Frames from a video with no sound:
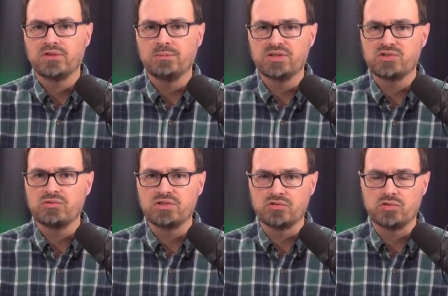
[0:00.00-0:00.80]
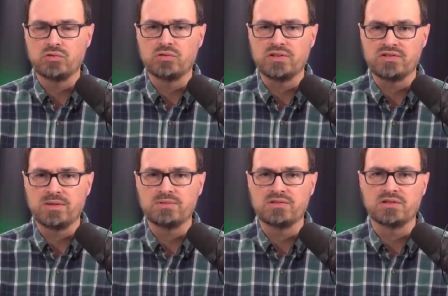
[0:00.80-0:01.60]
The mystery intruder
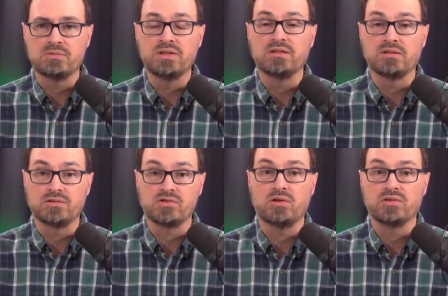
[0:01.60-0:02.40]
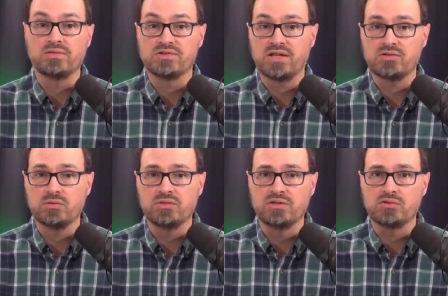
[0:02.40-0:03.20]
attempted to commit an assault of a
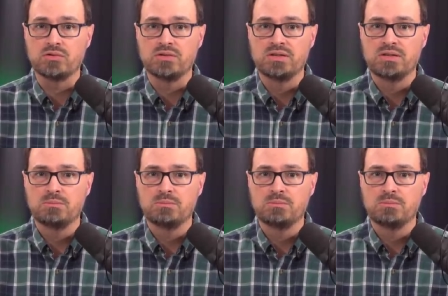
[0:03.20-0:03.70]
sexual nature,